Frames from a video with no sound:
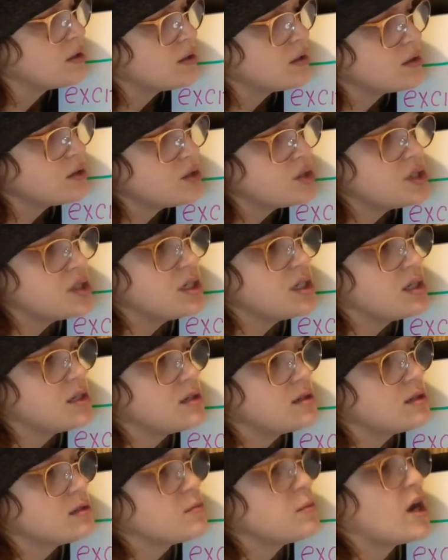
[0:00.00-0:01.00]
She
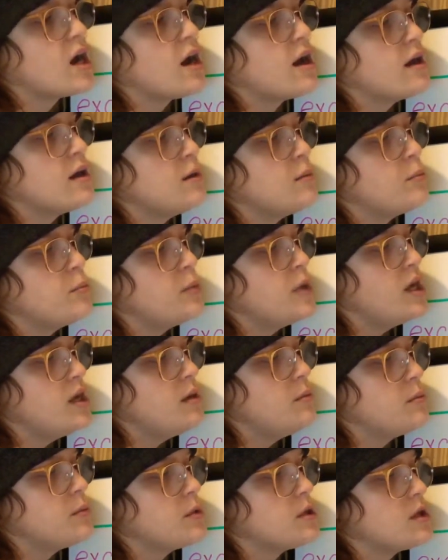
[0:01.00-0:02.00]
is my
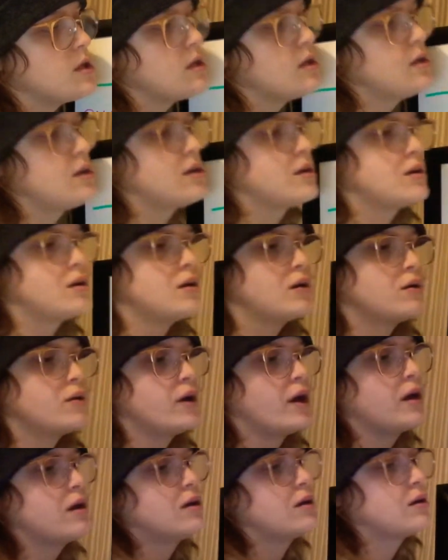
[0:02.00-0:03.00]
baby. Okay.
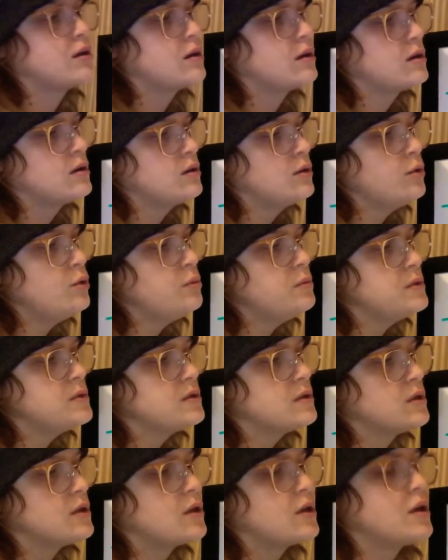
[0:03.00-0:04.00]
Oops.
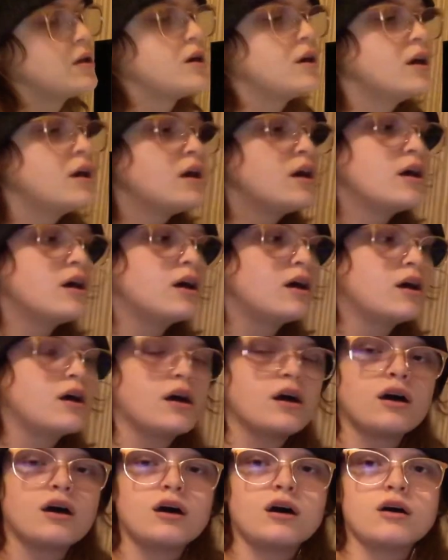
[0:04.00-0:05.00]

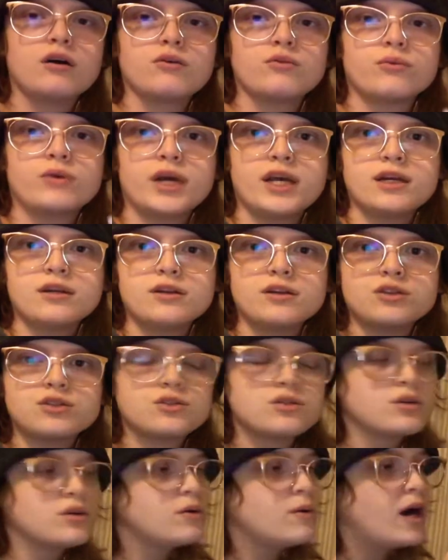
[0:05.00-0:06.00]
Alright,
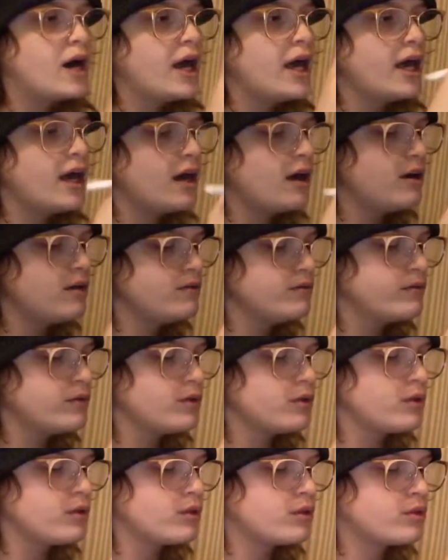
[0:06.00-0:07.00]
so I have
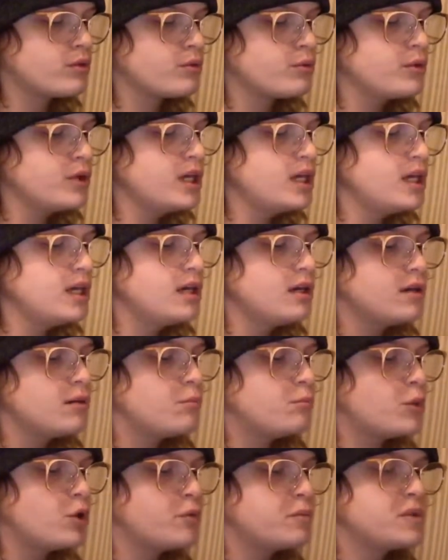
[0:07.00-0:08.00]
3
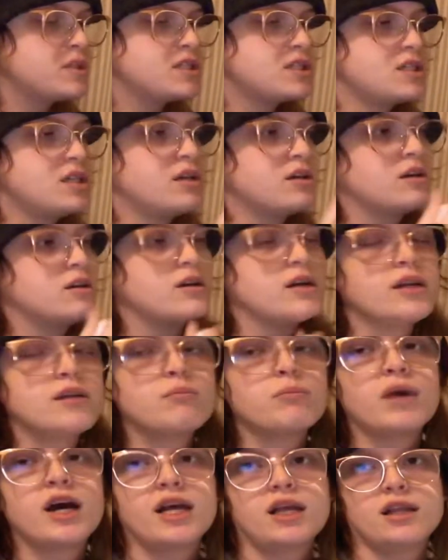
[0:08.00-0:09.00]
moments here in
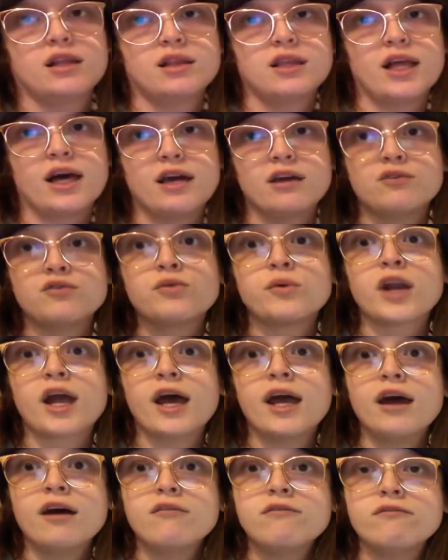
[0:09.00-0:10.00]
my life when I
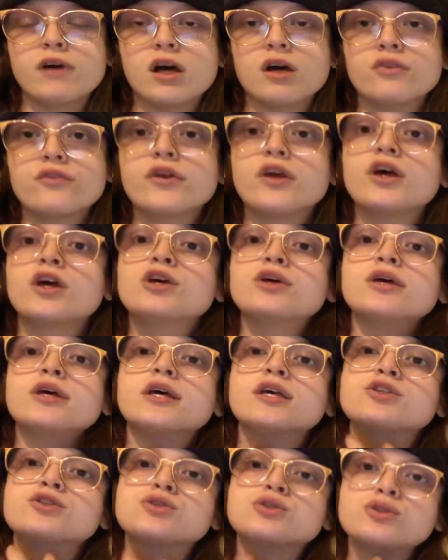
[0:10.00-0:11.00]
have felt
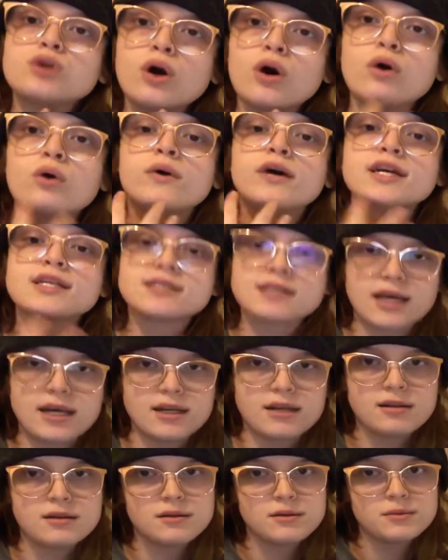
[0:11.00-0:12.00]
so
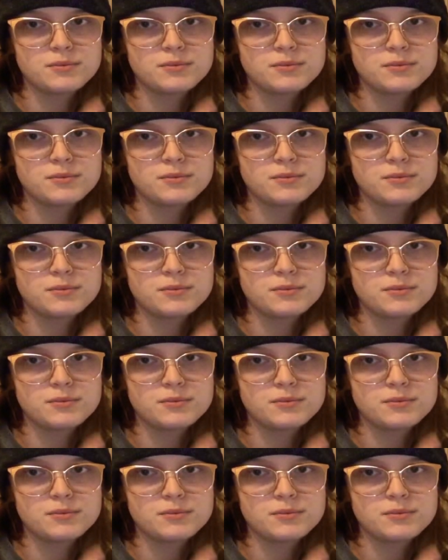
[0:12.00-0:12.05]
excited.